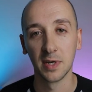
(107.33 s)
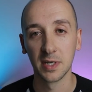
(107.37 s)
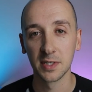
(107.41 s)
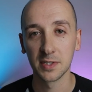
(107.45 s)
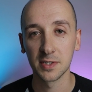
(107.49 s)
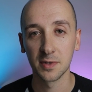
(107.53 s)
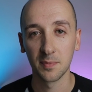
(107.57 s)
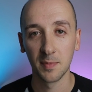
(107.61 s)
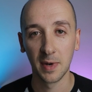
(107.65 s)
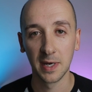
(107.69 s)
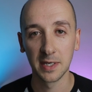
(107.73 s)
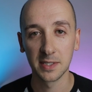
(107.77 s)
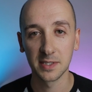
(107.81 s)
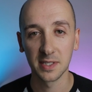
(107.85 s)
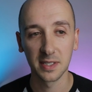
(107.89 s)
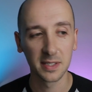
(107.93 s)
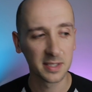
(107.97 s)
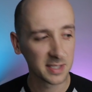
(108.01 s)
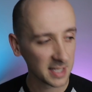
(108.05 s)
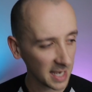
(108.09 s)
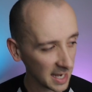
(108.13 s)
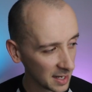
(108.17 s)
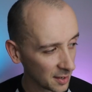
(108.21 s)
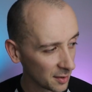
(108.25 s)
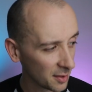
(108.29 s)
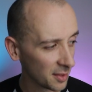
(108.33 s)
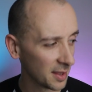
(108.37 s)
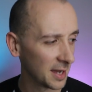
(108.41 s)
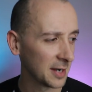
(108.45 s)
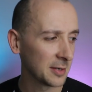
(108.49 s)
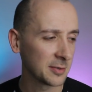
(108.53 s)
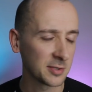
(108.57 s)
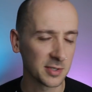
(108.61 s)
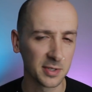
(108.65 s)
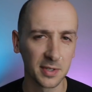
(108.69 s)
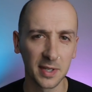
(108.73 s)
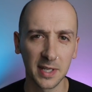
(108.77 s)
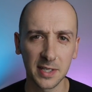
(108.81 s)
It's amazing. ten
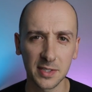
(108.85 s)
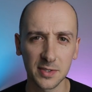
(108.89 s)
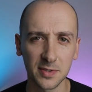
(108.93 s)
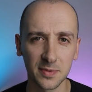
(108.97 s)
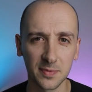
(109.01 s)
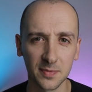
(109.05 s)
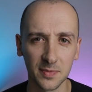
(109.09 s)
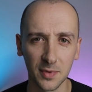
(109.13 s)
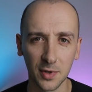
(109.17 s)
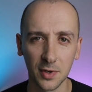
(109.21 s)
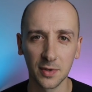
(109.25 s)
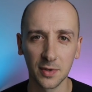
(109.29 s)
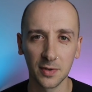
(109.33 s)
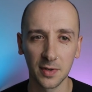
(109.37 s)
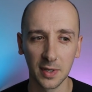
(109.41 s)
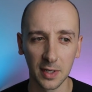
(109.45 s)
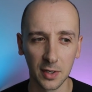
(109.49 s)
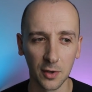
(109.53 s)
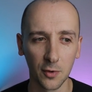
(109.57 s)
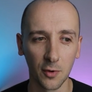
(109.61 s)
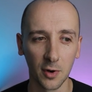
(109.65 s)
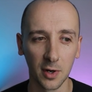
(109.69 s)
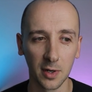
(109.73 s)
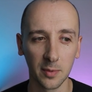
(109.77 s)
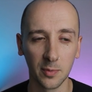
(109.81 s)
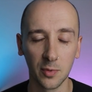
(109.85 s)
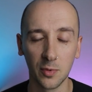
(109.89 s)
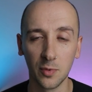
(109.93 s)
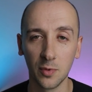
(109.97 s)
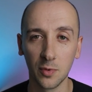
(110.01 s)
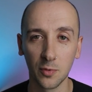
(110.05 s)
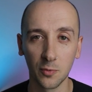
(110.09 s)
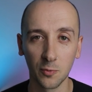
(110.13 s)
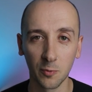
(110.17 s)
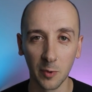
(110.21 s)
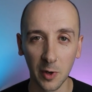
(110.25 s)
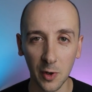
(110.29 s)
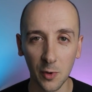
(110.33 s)
thousand, that's incredible.
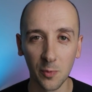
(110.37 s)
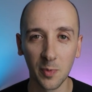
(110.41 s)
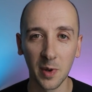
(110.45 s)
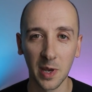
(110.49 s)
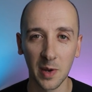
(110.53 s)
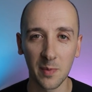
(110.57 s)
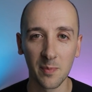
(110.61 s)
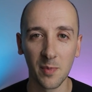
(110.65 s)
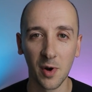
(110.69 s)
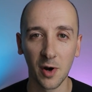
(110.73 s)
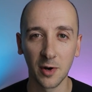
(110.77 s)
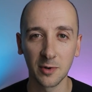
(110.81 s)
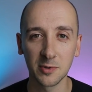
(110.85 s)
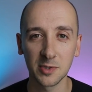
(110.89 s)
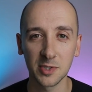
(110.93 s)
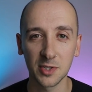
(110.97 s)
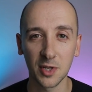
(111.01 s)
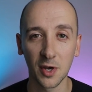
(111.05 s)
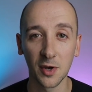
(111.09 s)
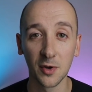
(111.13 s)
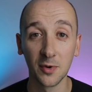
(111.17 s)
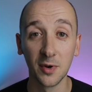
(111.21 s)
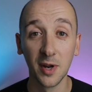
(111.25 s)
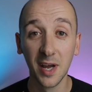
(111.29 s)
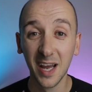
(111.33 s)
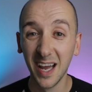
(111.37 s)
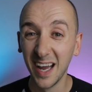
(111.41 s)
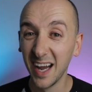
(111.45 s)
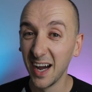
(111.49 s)
Real big milestone.